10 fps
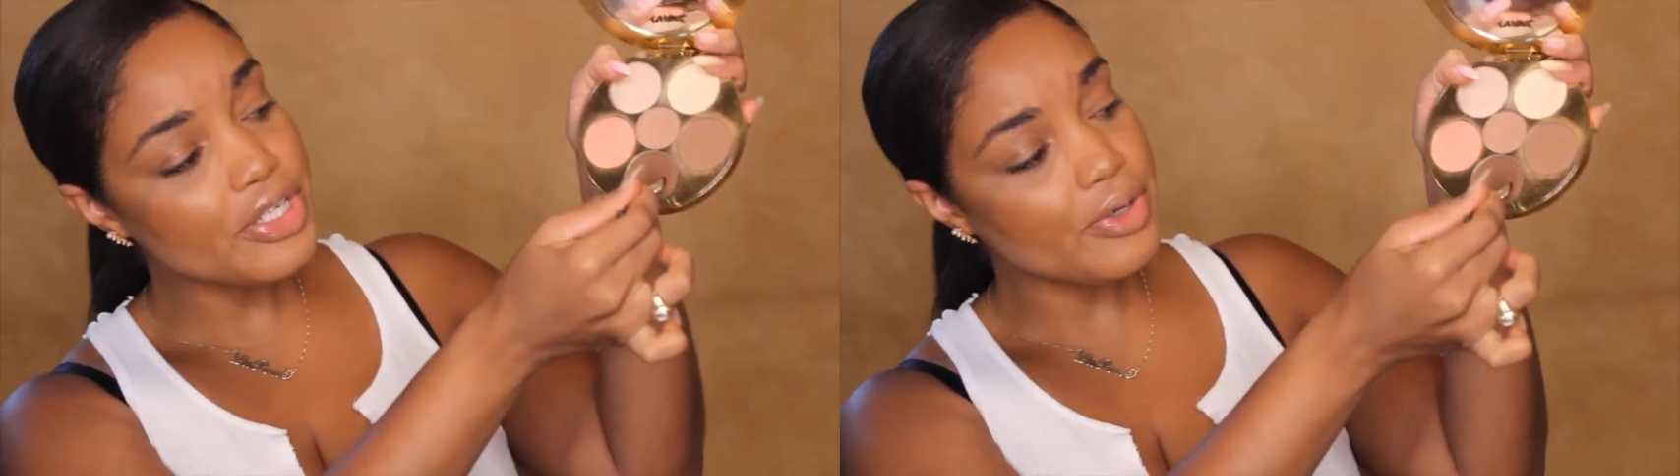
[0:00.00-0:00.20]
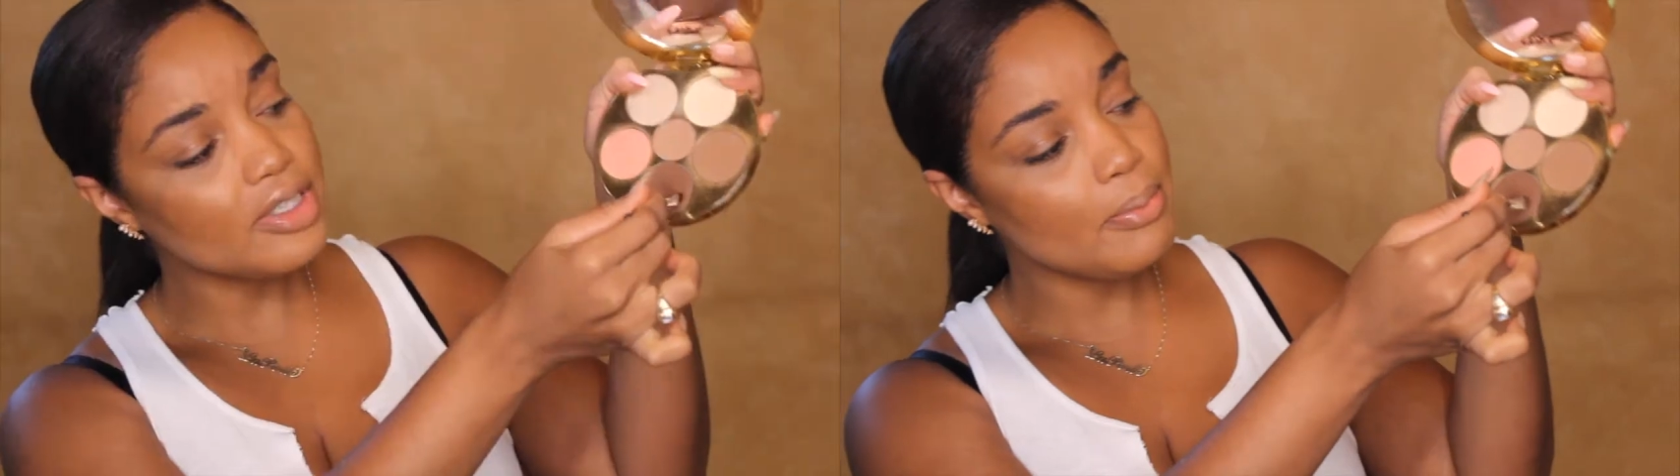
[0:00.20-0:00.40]

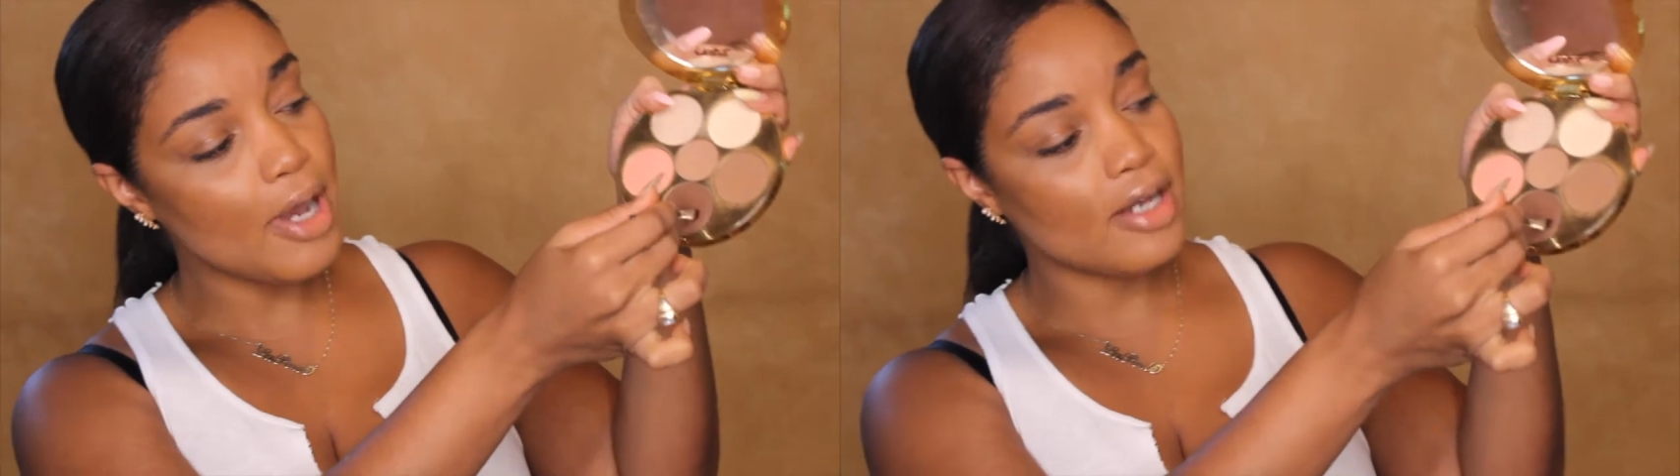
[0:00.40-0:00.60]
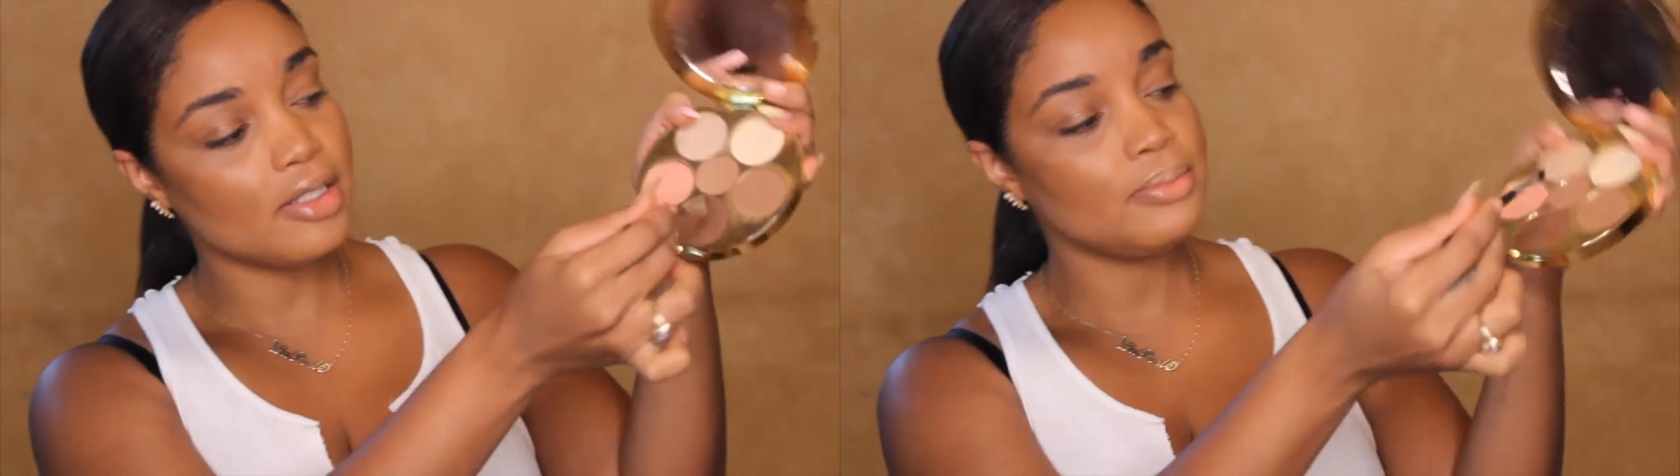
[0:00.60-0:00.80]
here at the
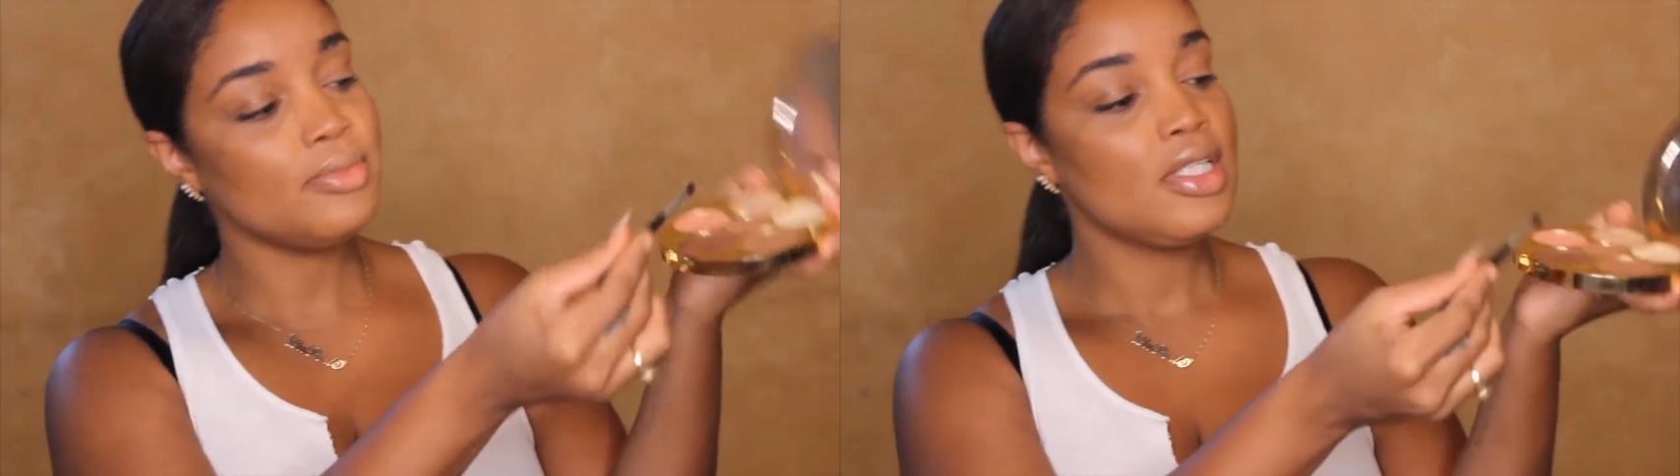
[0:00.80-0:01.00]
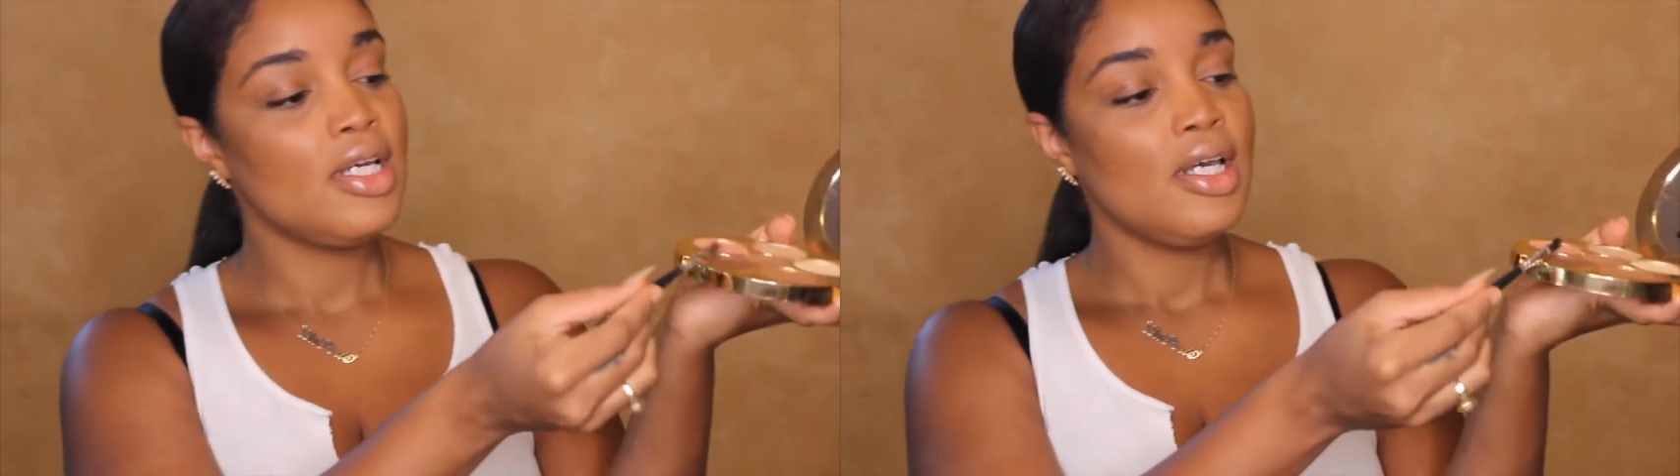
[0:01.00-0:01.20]
bottom, and
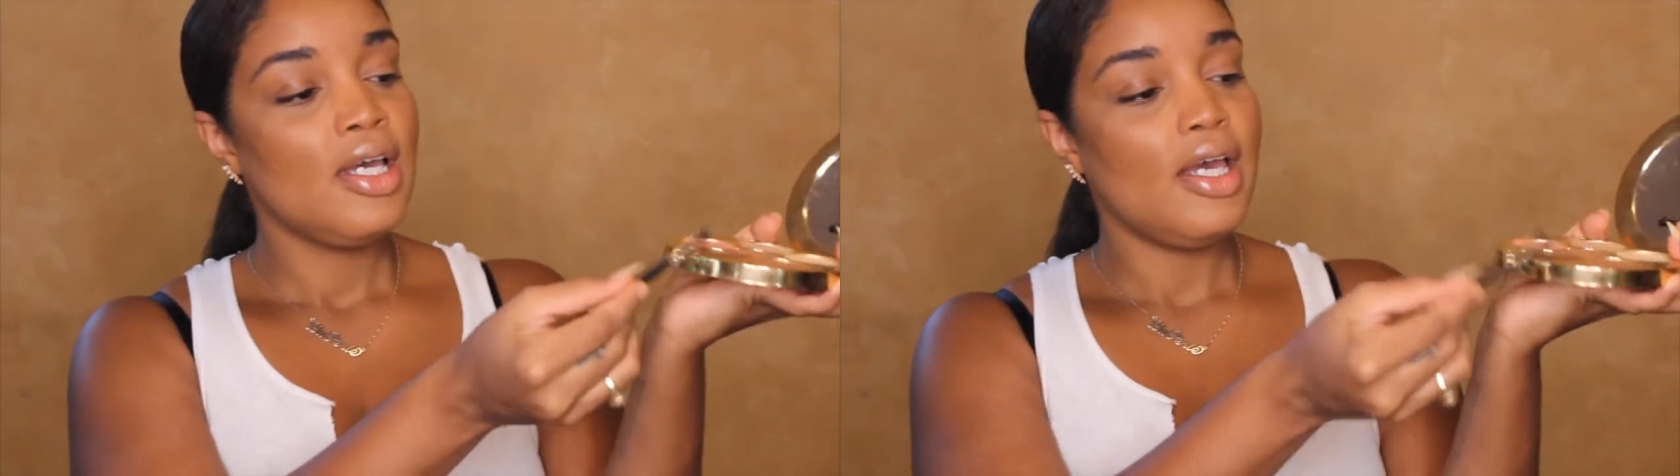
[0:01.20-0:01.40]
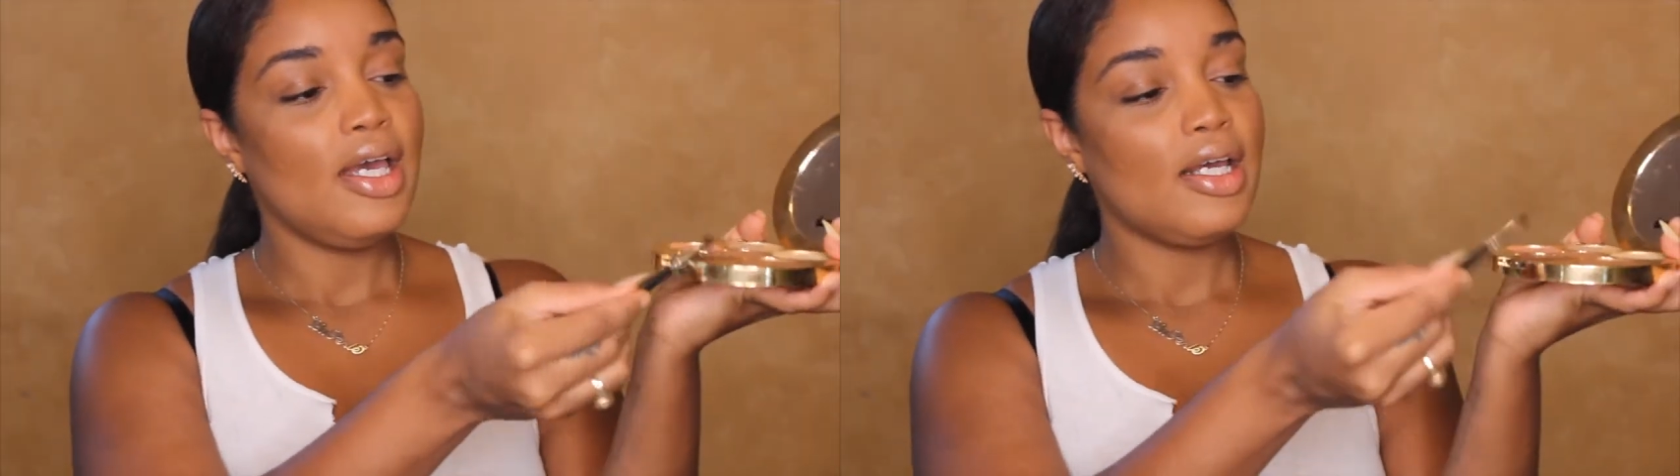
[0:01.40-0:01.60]

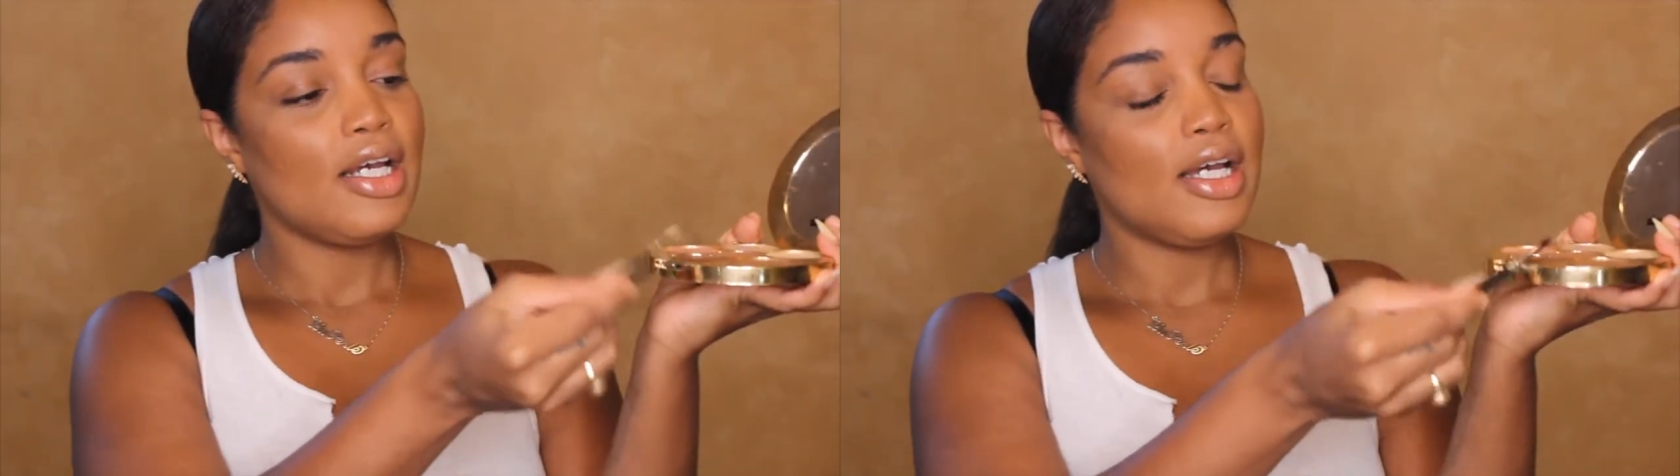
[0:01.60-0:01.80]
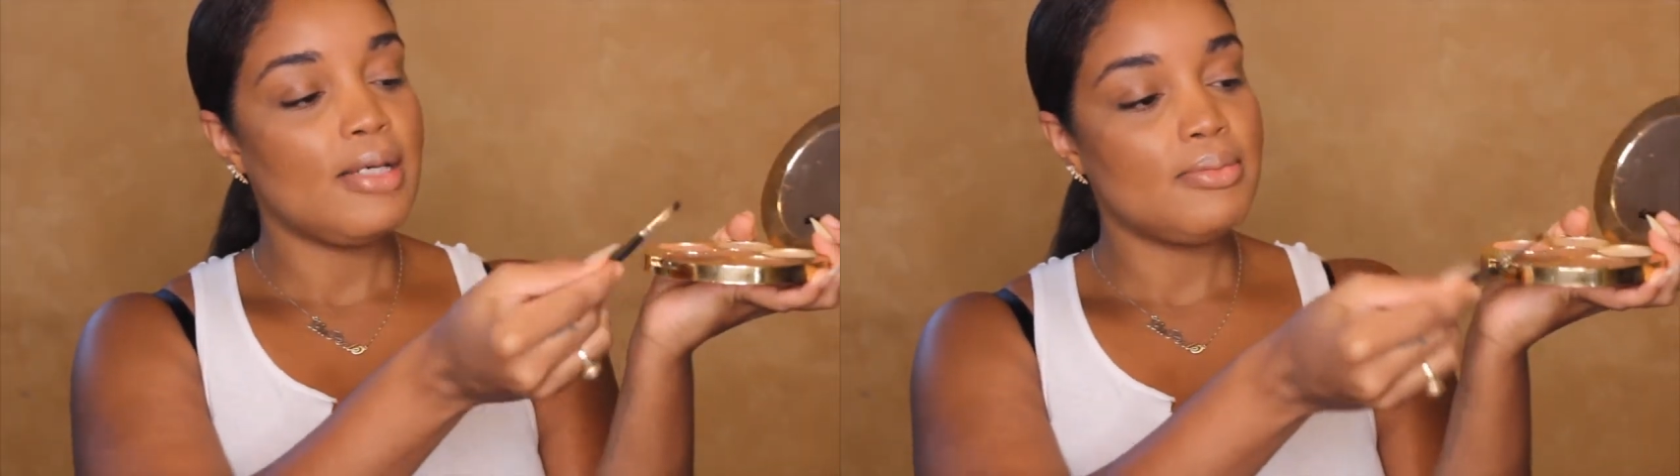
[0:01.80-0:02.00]

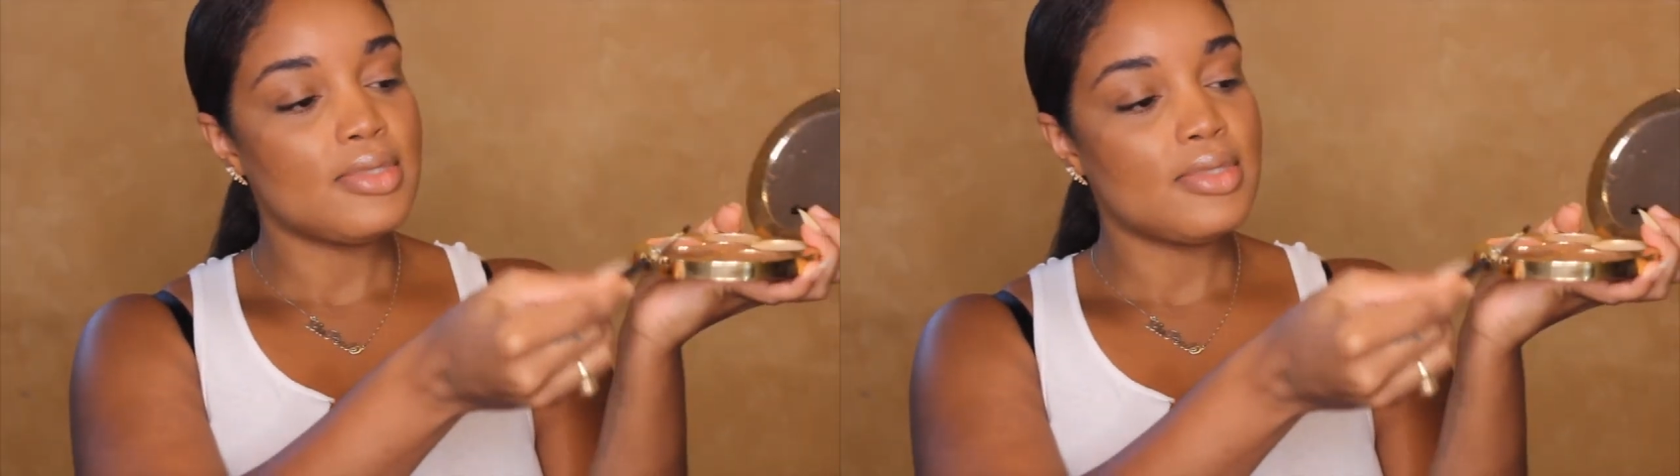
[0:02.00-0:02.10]
I'm